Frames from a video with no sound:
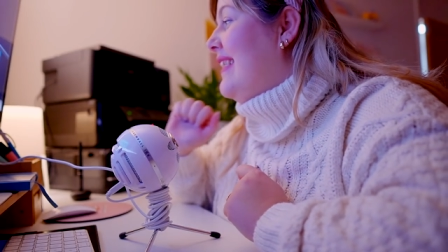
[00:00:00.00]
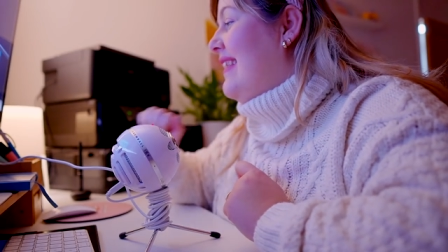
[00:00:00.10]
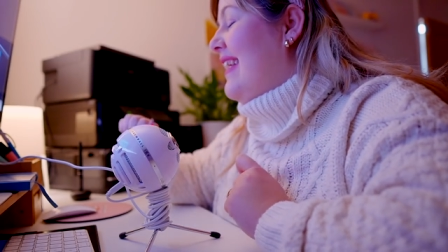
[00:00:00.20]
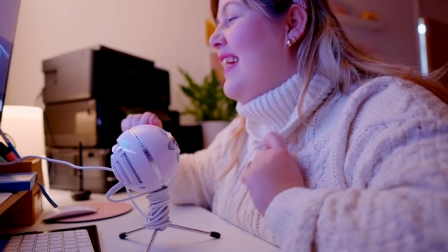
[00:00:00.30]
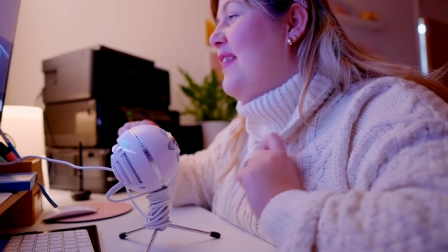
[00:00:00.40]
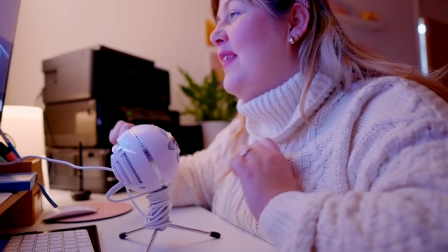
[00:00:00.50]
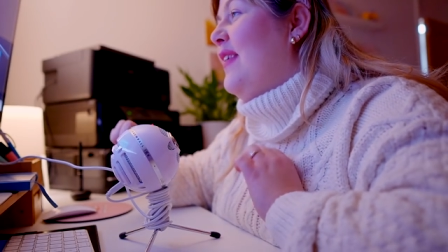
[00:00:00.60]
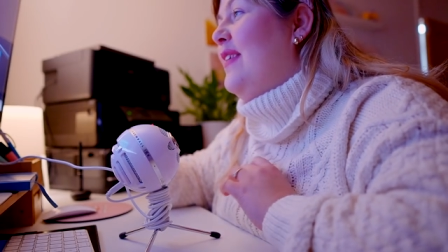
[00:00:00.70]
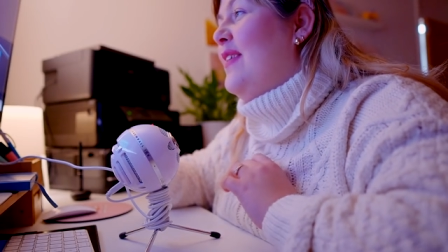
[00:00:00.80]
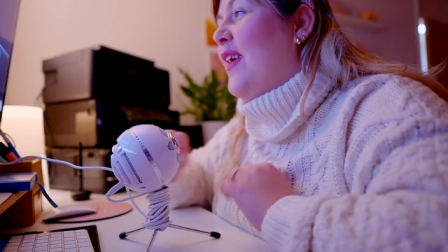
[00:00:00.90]
Today we're
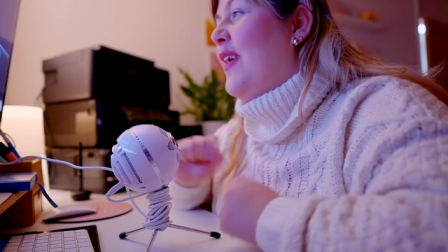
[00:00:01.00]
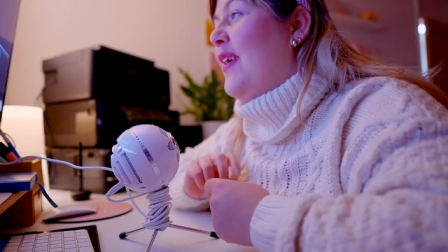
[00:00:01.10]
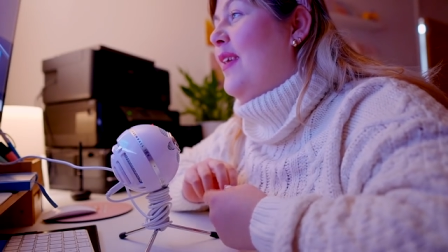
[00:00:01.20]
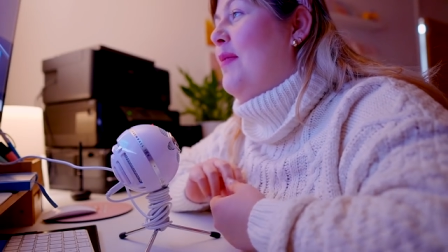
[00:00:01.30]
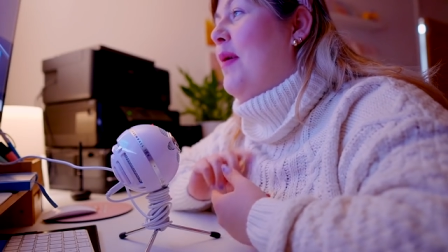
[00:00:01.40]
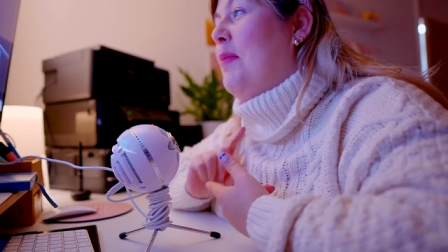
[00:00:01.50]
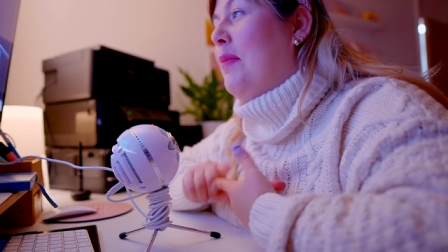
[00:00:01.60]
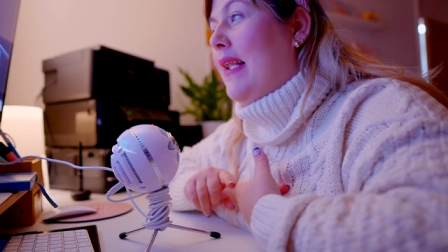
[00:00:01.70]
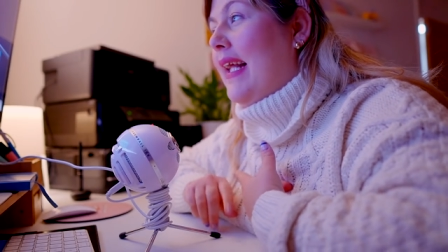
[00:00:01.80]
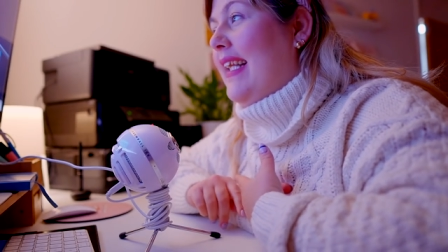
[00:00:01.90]
going to talk all about
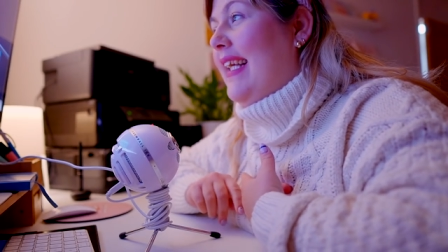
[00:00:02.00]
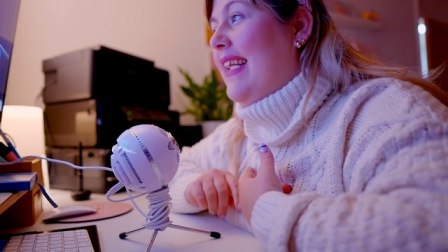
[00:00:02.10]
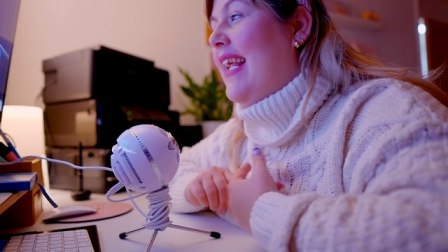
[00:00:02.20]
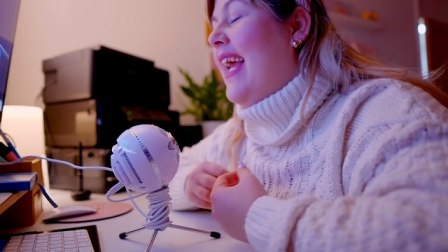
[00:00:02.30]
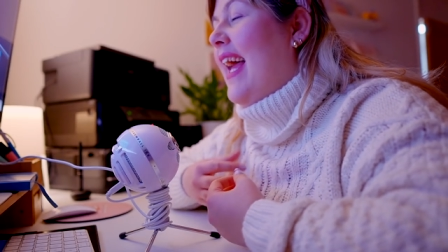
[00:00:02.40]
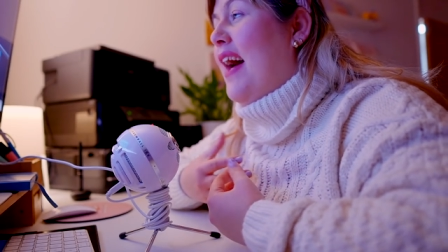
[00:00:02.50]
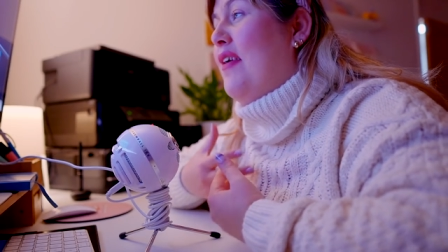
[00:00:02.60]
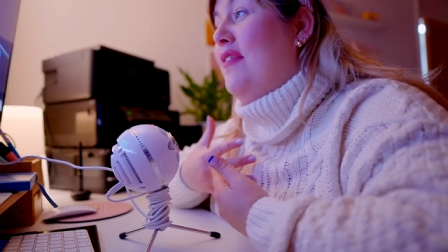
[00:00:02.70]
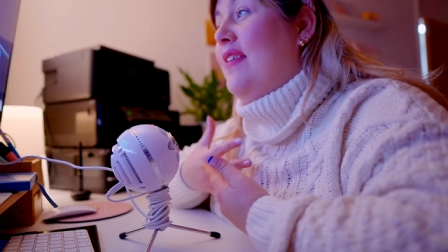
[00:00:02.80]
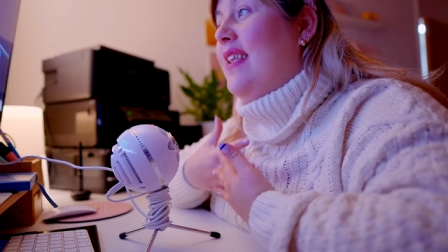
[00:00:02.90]
planning,
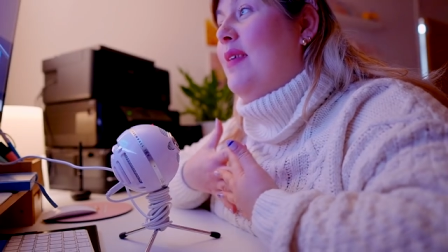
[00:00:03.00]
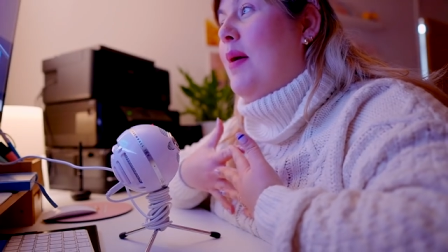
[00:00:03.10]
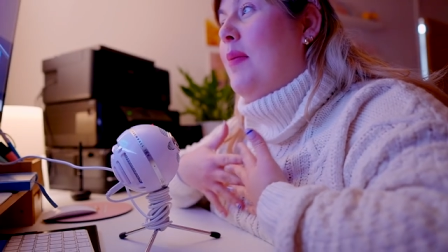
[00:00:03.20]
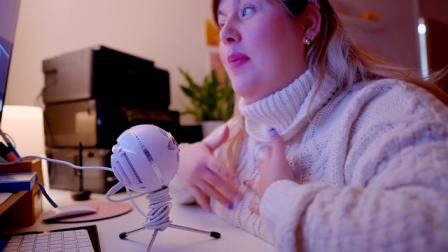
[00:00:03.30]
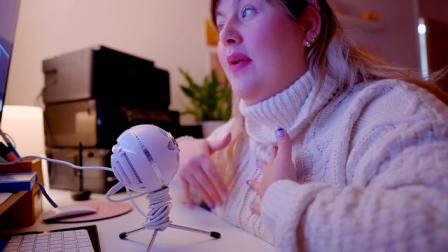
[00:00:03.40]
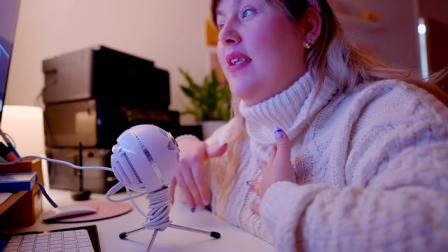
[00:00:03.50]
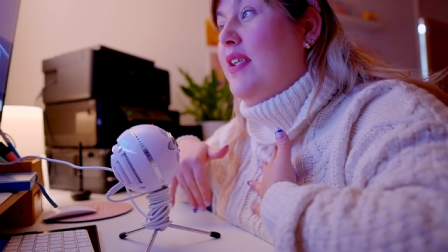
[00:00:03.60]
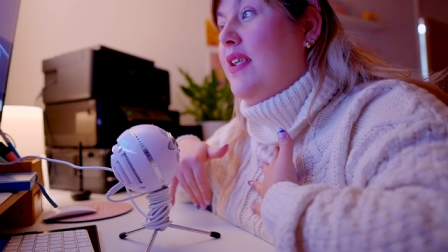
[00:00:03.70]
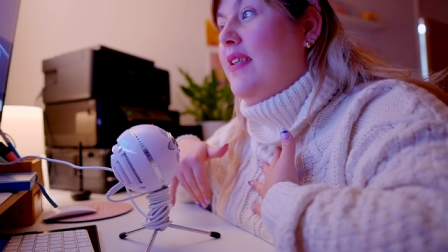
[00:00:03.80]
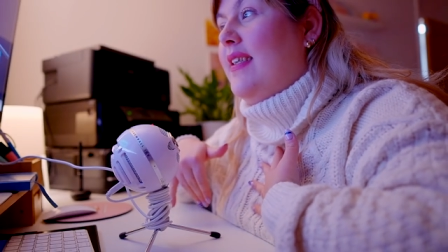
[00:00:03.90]
how I feel about bullet
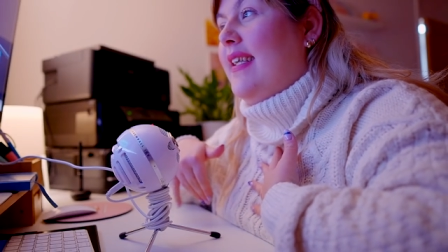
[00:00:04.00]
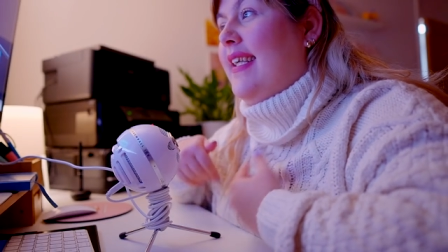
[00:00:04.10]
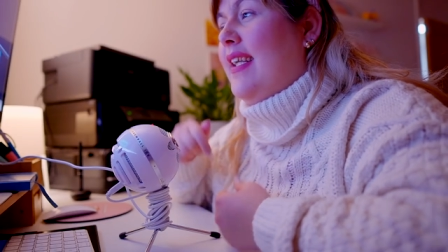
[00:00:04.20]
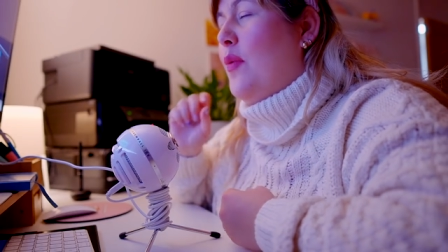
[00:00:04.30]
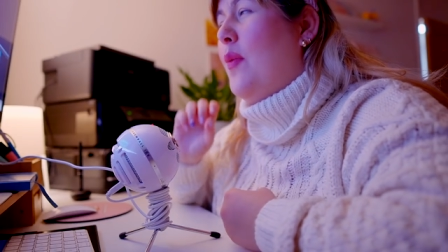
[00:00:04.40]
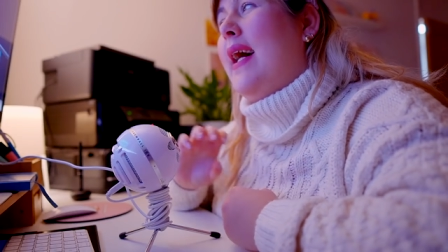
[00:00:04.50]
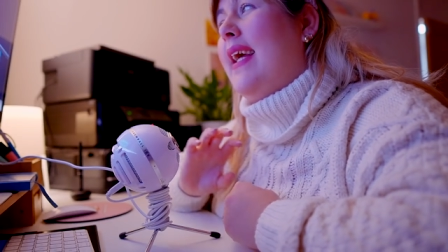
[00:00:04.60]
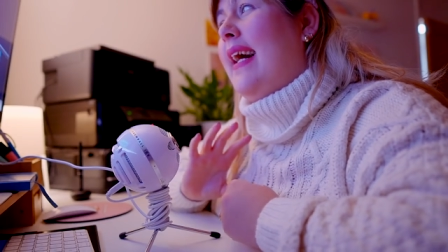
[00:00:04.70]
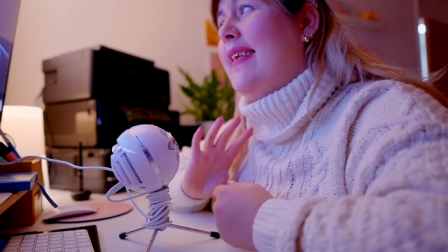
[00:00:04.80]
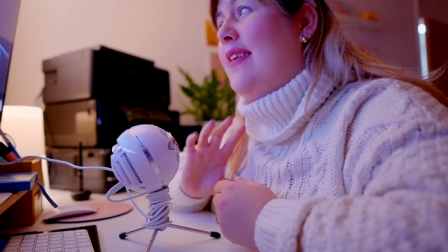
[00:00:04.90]
journaling,
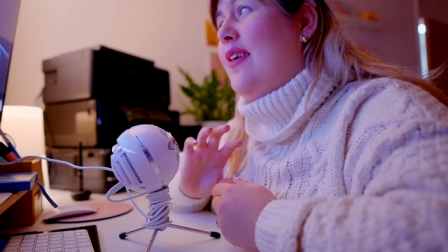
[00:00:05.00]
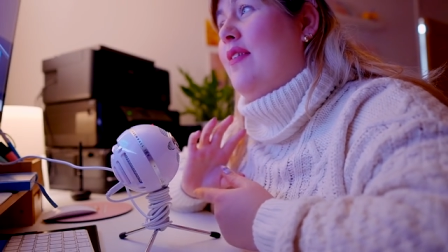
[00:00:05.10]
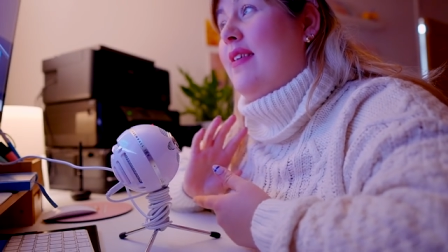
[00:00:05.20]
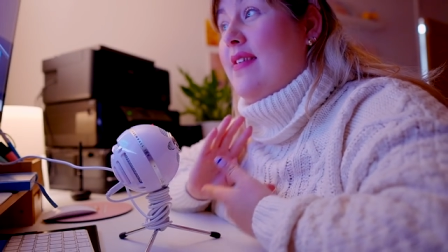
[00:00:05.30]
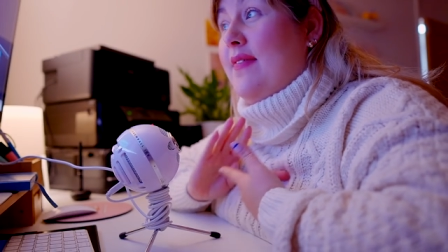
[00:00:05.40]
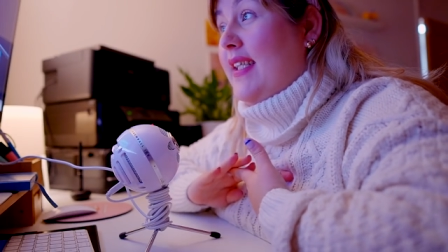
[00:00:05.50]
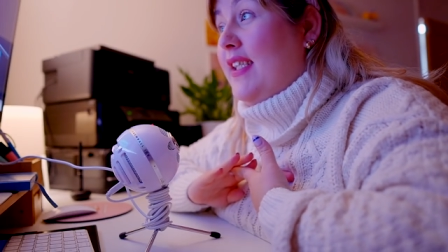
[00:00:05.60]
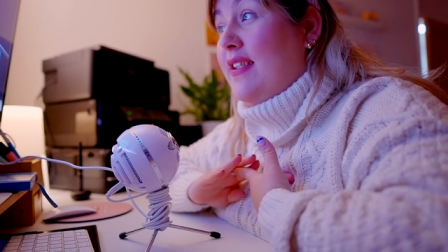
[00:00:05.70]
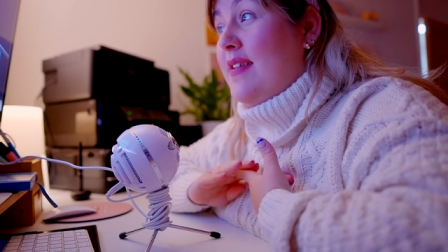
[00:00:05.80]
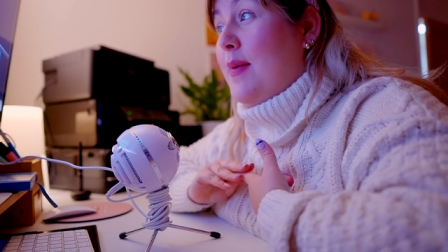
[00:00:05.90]
why I had a lot of
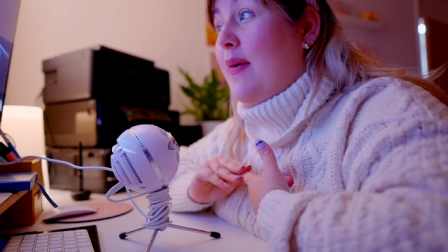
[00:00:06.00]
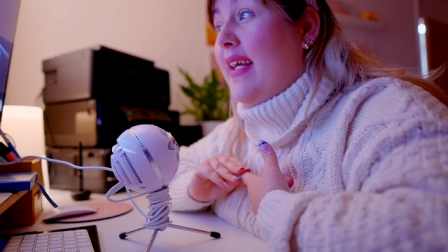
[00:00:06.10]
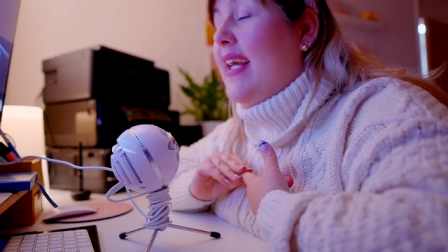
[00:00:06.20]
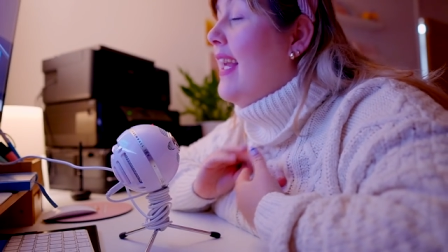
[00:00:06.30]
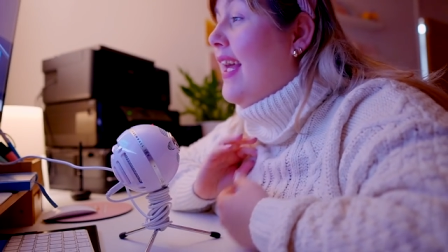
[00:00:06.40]
reservations about it